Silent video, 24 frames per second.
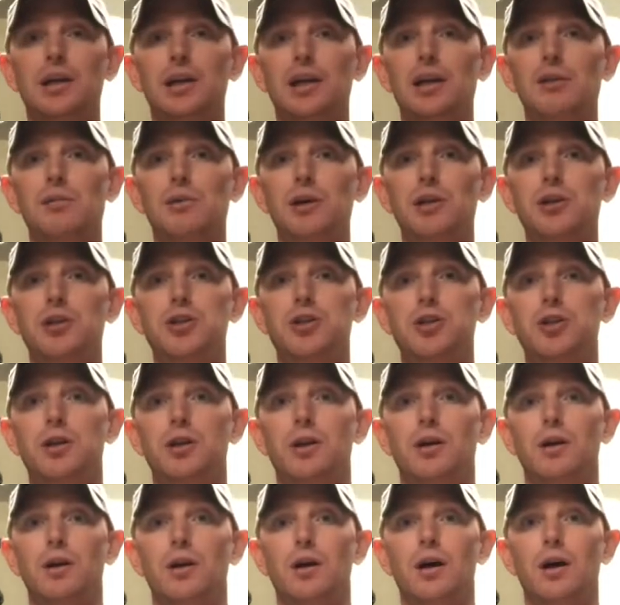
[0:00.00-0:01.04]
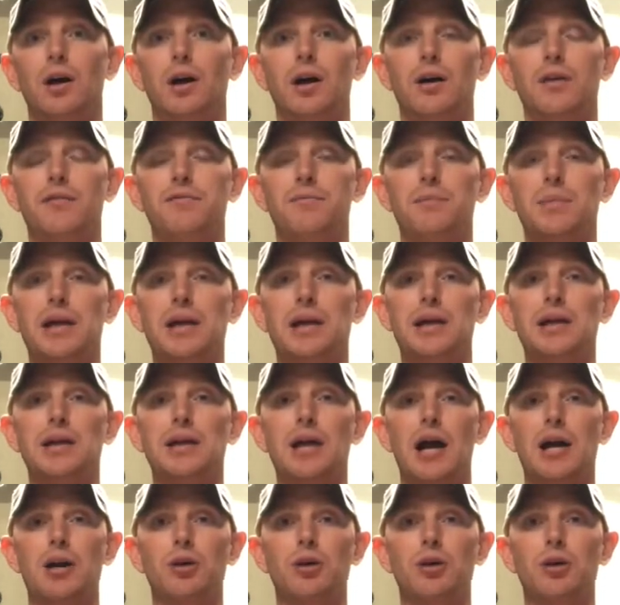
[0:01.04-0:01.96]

image of me not